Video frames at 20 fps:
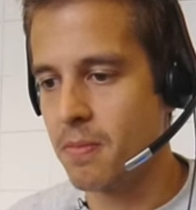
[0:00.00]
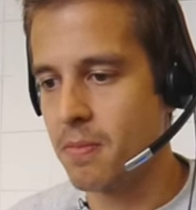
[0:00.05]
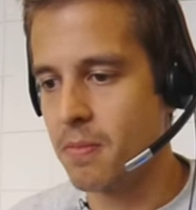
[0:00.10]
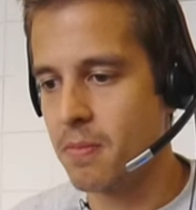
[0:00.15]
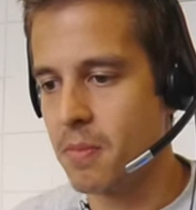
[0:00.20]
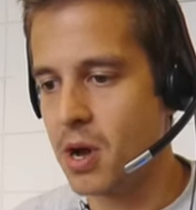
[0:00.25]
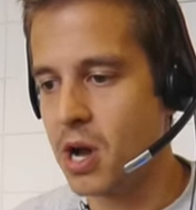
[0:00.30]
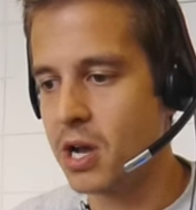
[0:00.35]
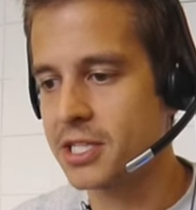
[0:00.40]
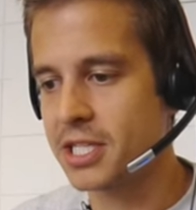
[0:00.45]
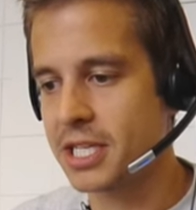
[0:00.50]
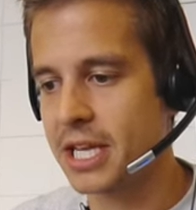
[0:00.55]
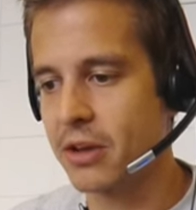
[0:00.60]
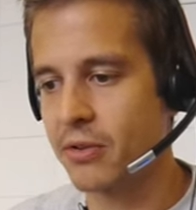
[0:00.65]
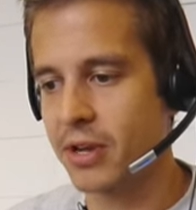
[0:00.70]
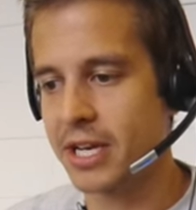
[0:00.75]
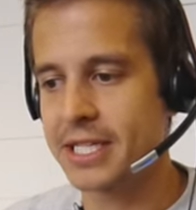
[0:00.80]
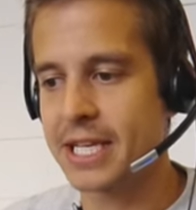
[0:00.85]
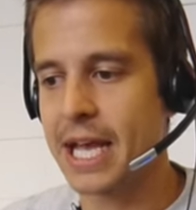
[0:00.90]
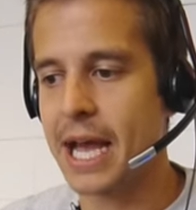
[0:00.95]
mass
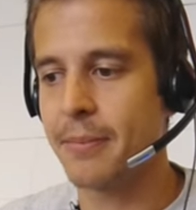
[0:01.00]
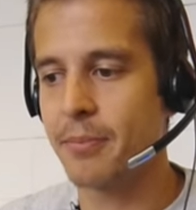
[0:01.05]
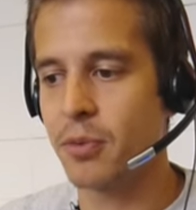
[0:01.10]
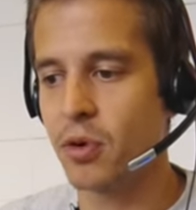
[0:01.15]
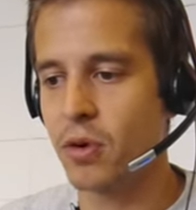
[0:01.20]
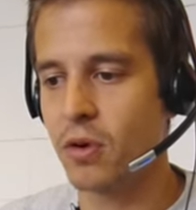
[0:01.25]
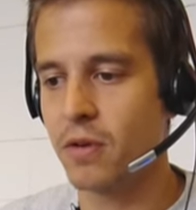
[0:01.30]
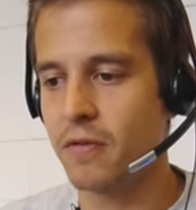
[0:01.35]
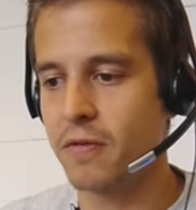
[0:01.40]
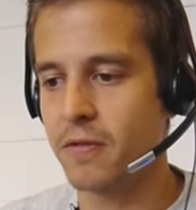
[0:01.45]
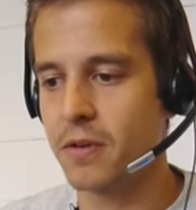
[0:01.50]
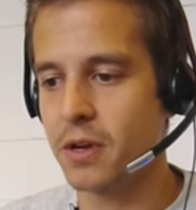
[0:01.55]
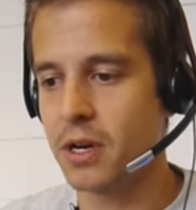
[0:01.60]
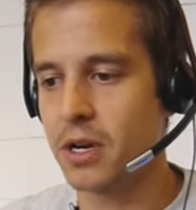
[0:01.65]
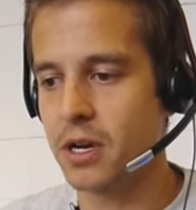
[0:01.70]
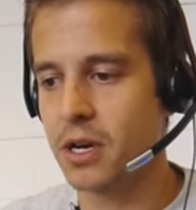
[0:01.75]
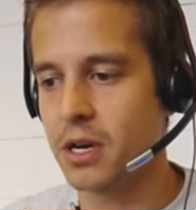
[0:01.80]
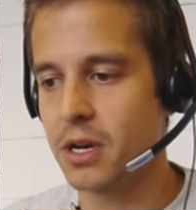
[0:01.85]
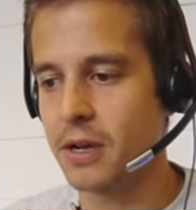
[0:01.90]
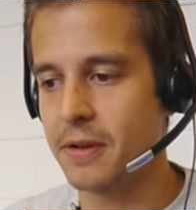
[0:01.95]
scale example of
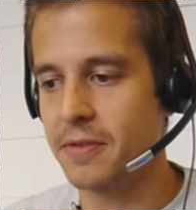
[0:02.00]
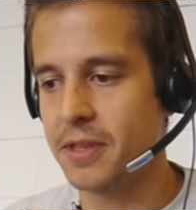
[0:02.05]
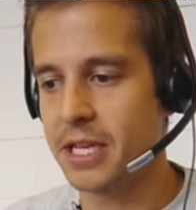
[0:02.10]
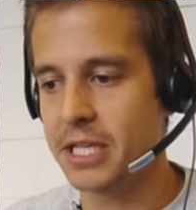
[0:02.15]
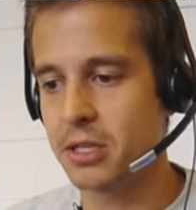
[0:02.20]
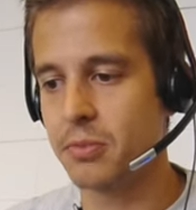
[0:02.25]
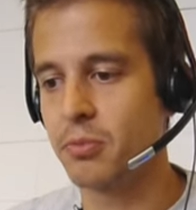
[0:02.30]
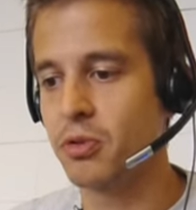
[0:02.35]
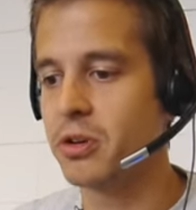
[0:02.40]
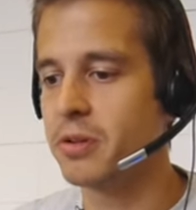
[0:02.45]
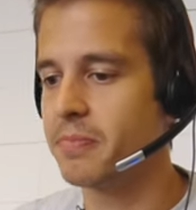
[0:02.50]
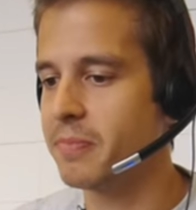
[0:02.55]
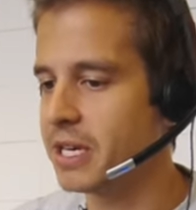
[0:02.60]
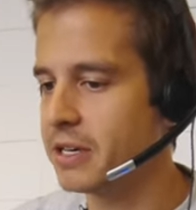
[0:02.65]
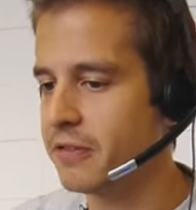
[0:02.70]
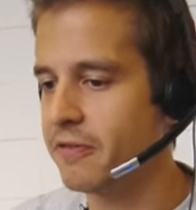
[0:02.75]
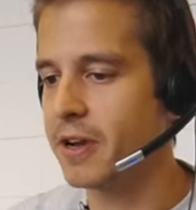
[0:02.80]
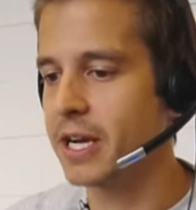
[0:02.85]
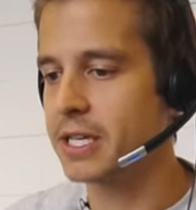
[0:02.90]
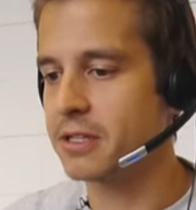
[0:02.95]
uh, distributed
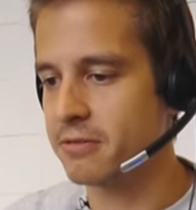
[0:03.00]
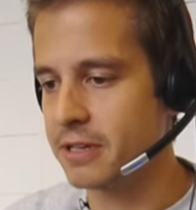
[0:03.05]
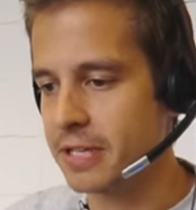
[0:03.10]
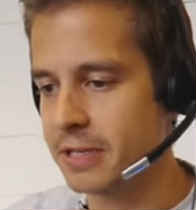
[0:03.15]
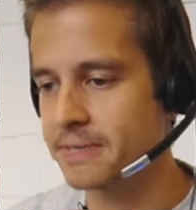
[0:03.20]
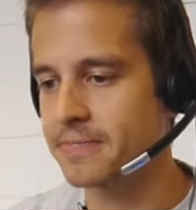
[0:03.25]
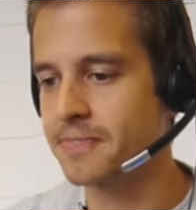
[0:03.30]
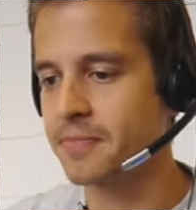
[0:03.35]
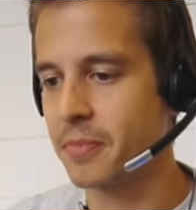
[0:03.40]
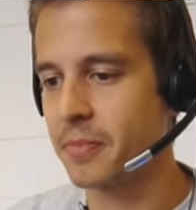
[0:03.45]
manufacturing.